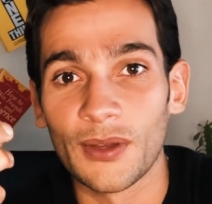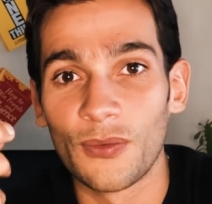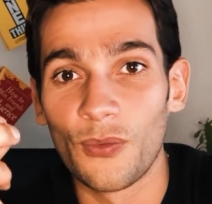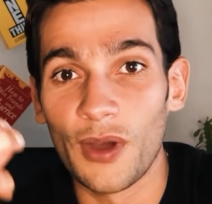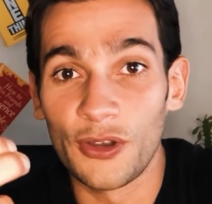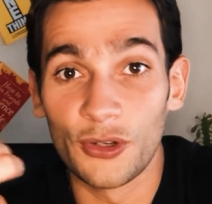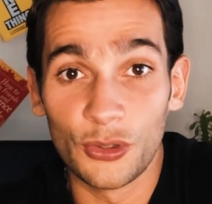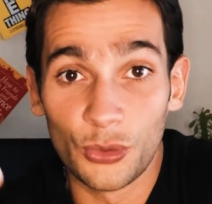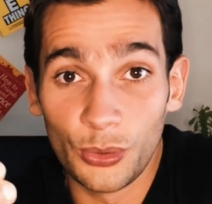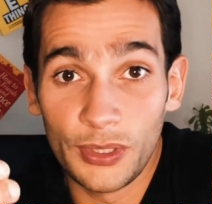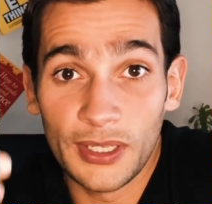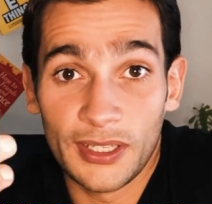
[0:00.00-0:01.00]
what you're
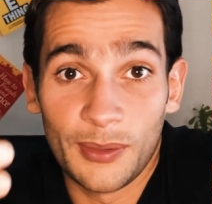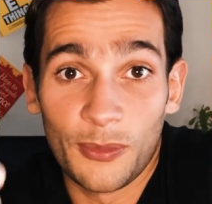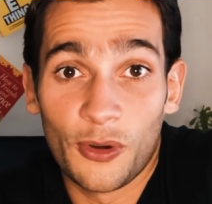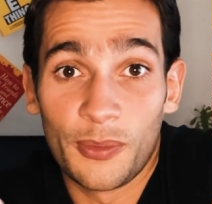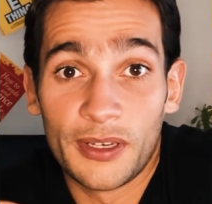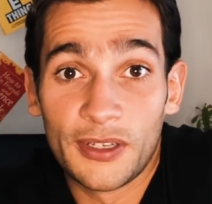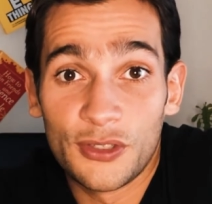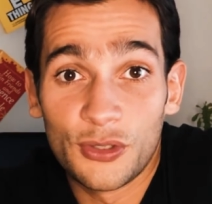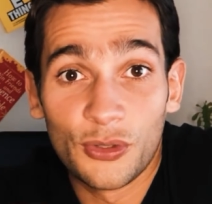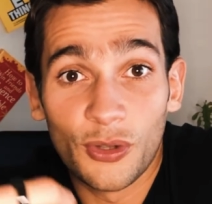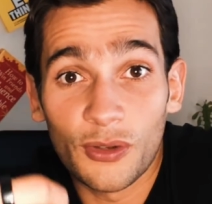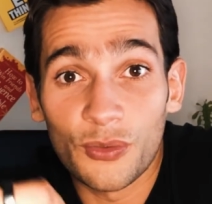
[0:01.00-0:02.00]
doing at the moment is
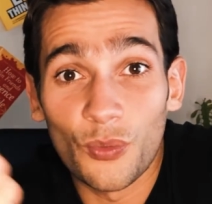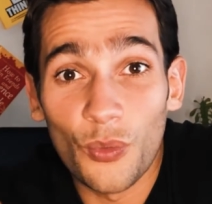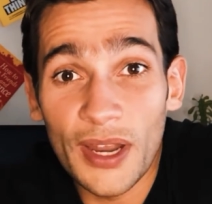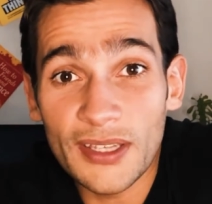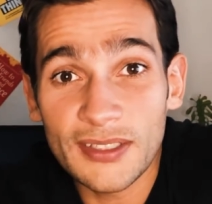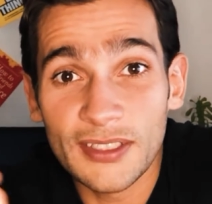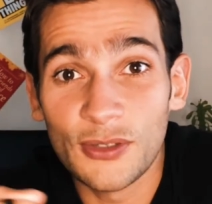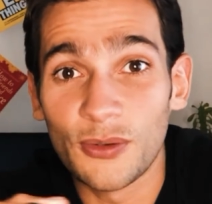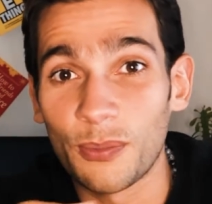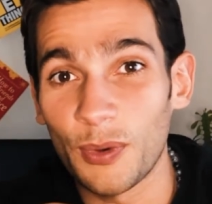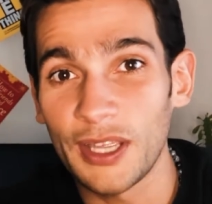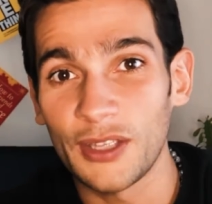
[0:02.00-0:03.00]
you're not resting your
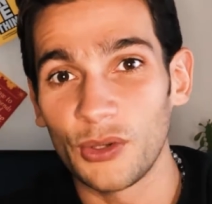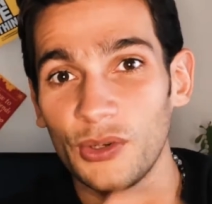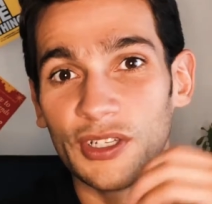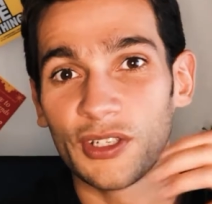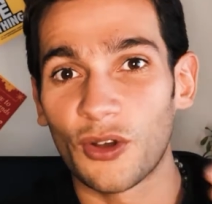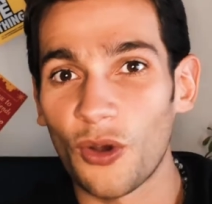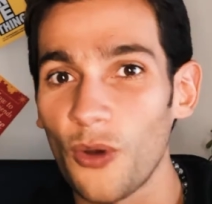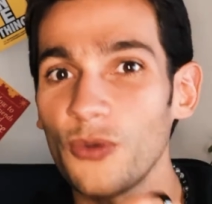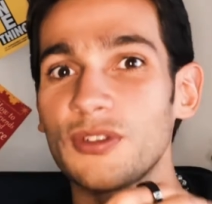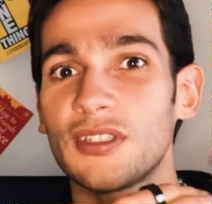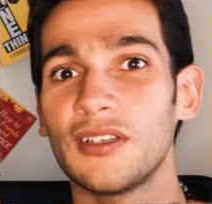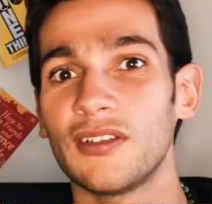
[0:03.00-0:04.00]
brain. You're in
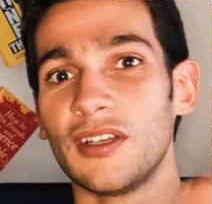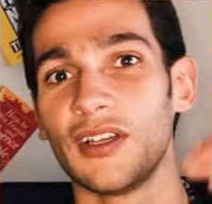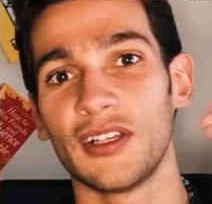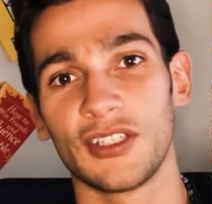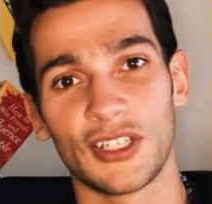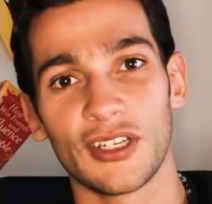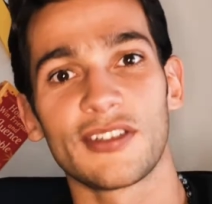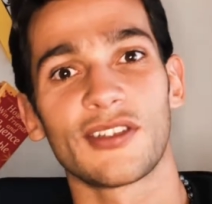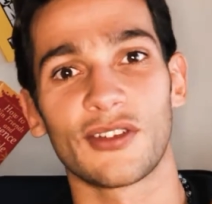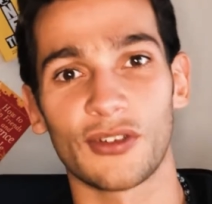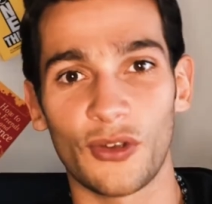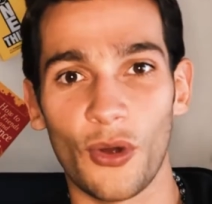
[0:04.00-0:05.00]
constant
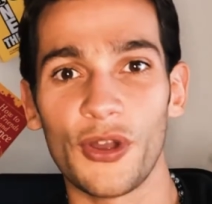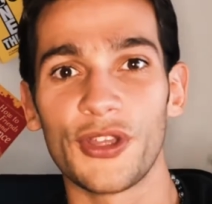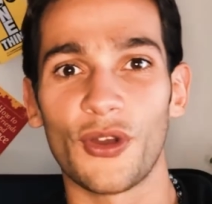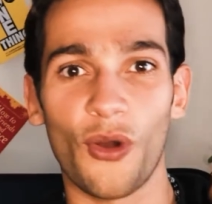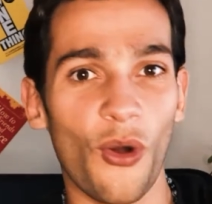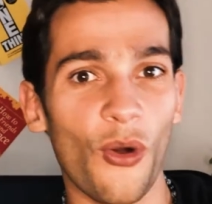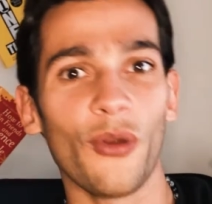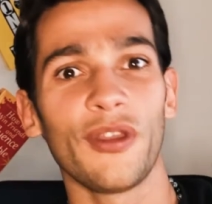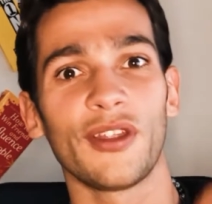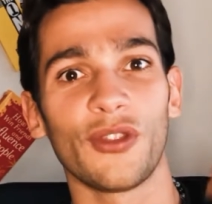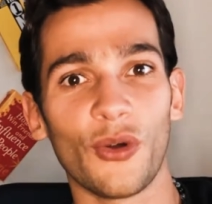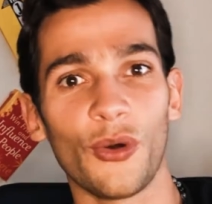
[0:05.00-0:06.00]
just going on
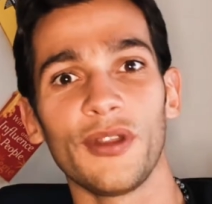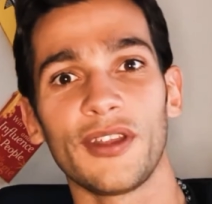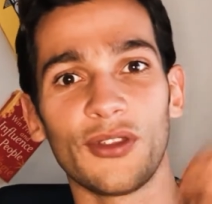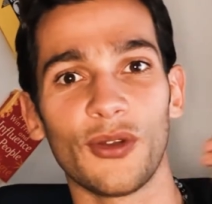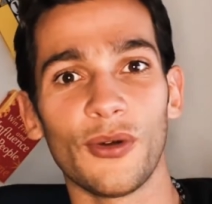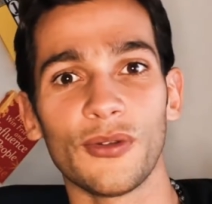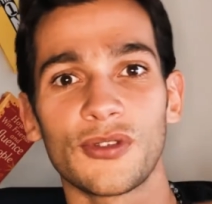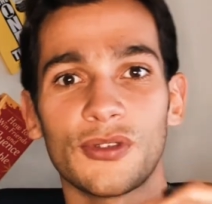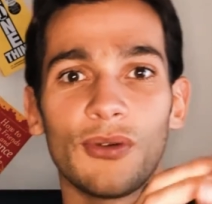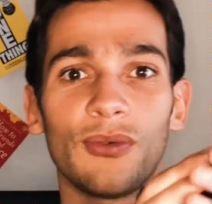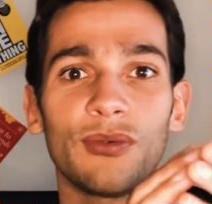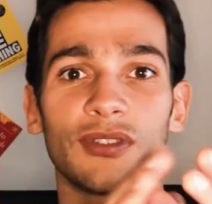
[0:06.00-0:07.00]
and on and on.
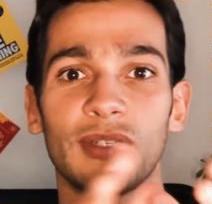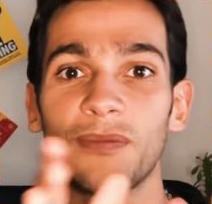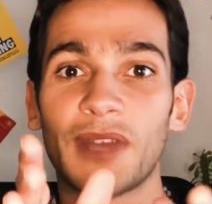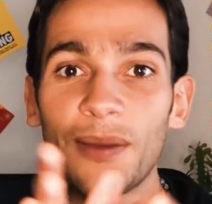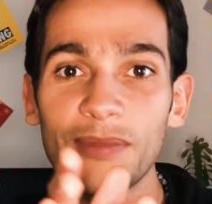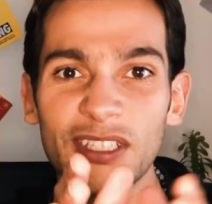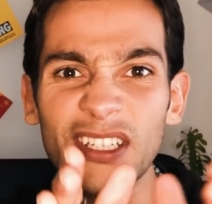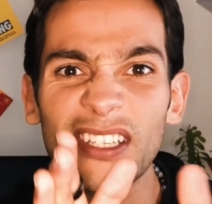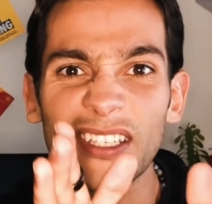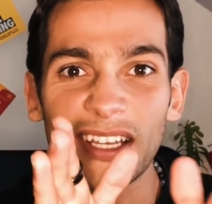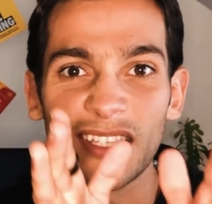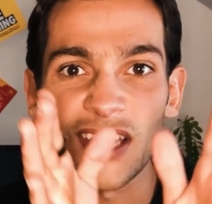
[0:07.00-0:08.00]
So sometimes it
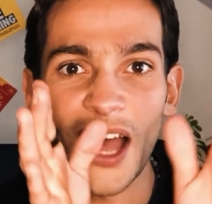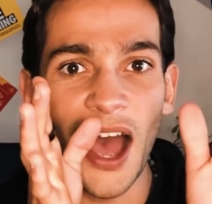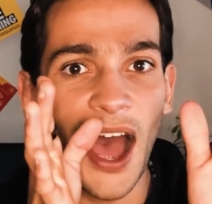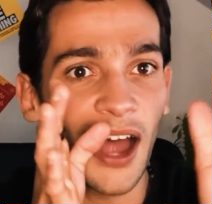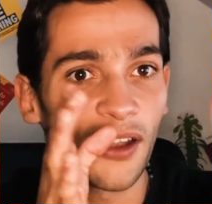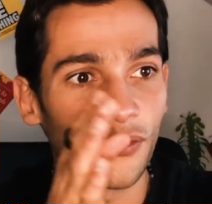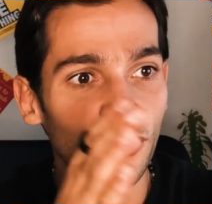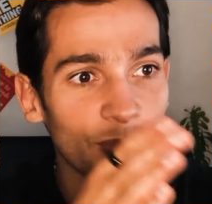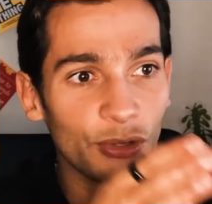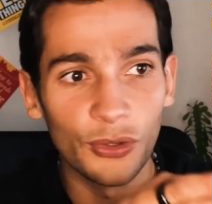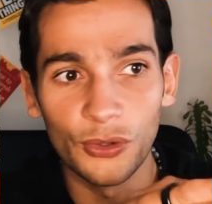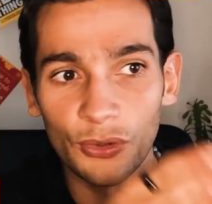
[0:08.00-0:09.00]
just gets hard for
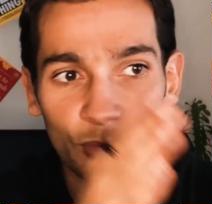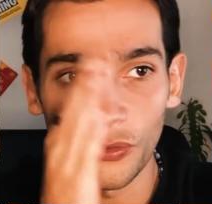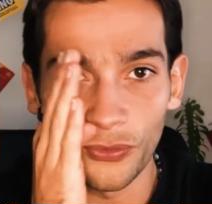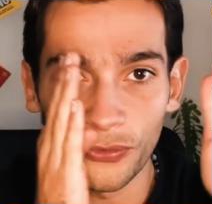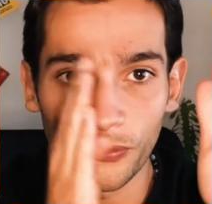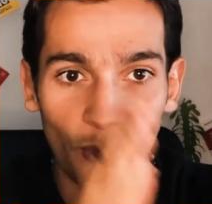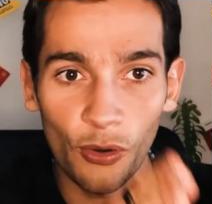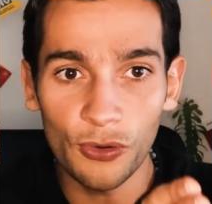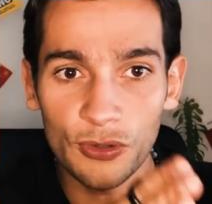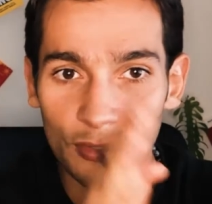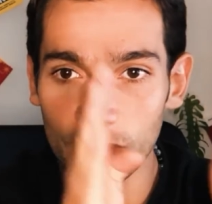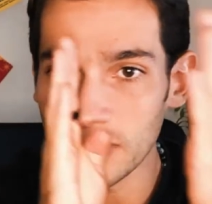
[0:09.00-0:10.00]
you to
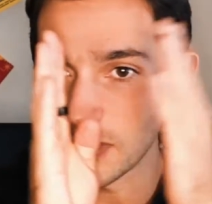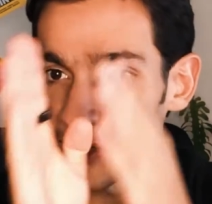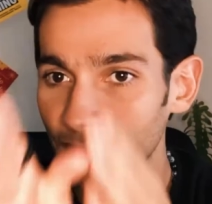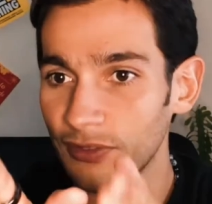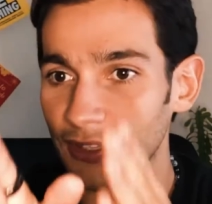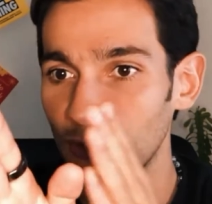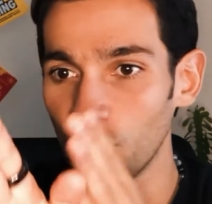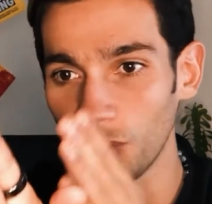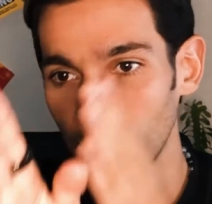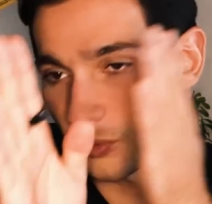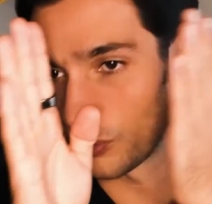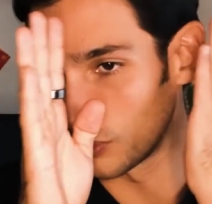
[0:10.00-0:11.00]
focus on something. You
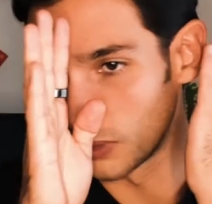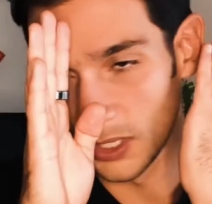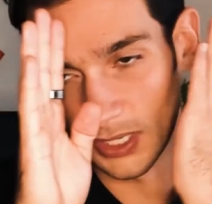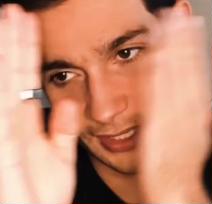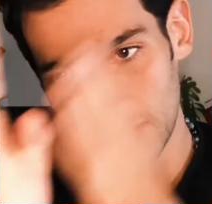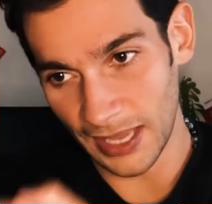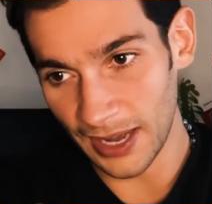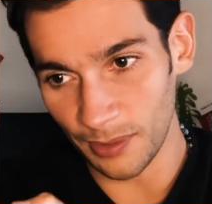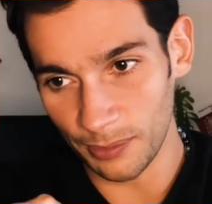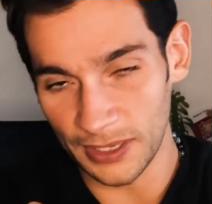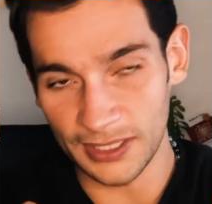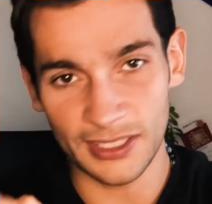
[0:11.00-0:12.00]
want to start a
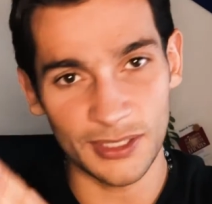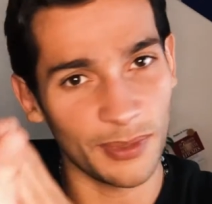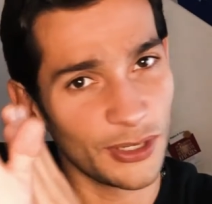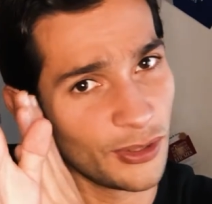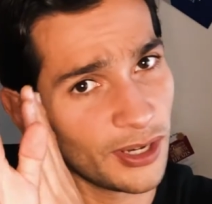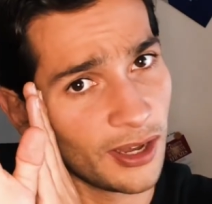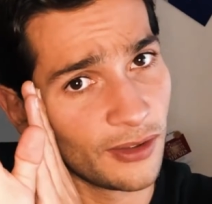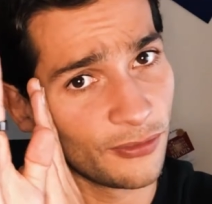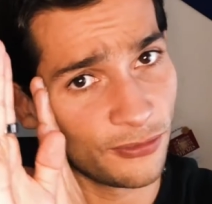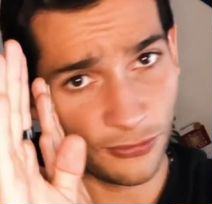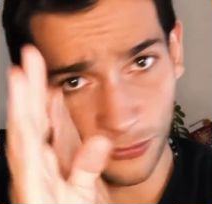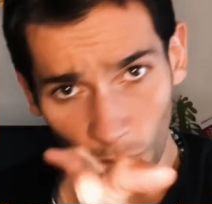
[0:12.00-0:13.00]
business, but you can't
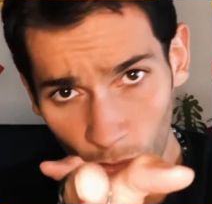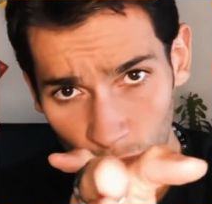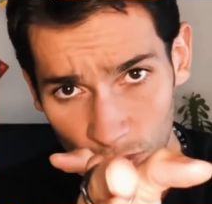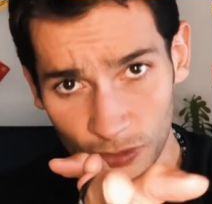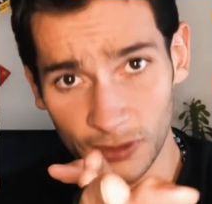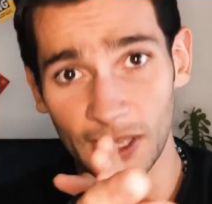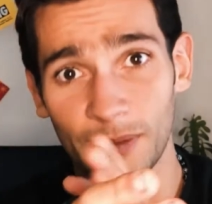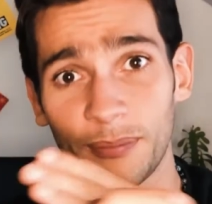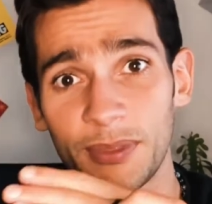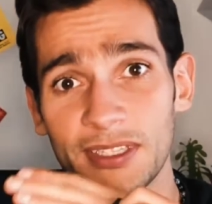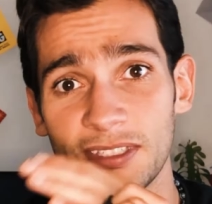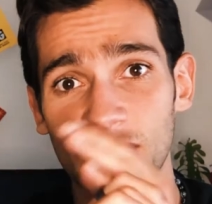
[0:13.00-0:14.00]
focus on that
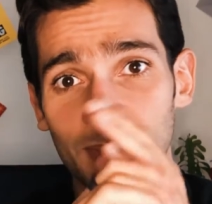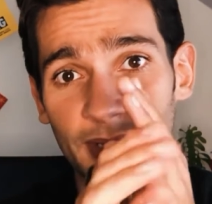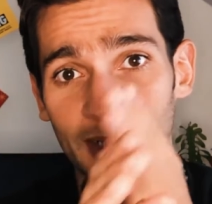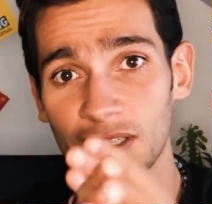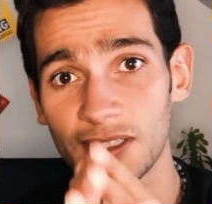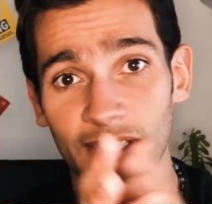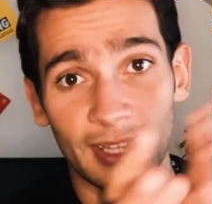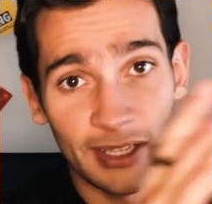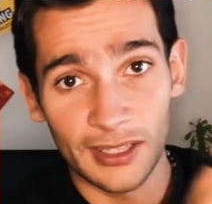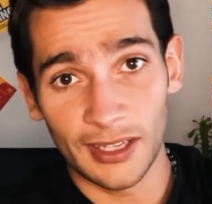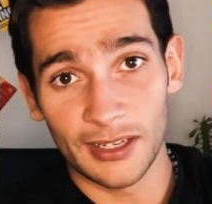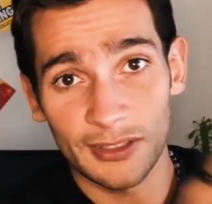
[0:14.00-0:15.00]
business because
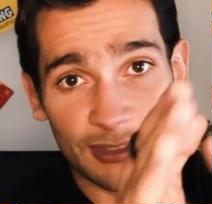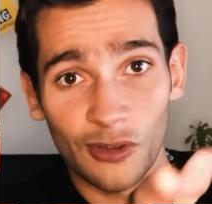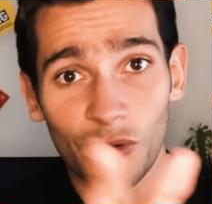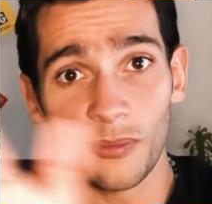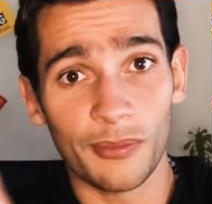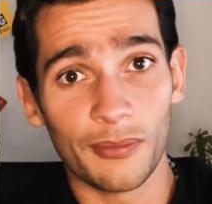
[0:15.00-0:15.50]
there is so